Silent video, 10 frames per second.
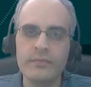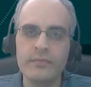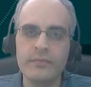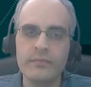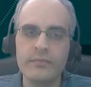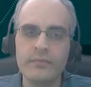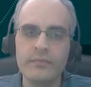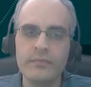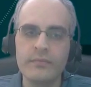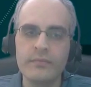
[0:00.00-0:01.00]

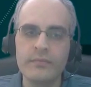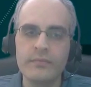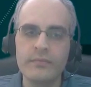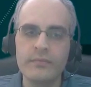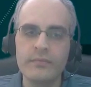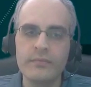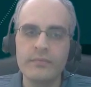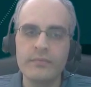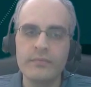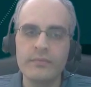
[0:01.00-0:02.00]

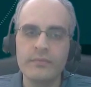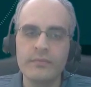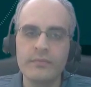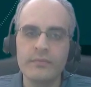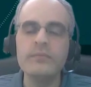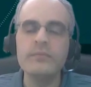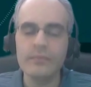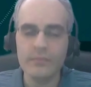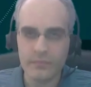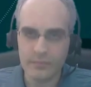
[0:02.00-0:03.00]

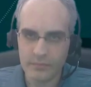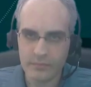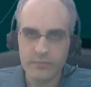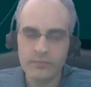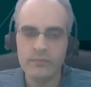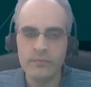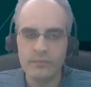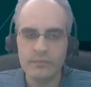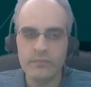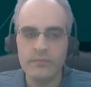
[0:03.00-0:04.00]

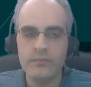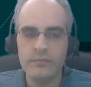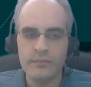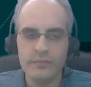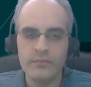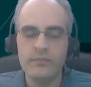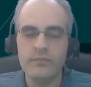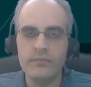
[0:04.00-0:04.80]
[no speech]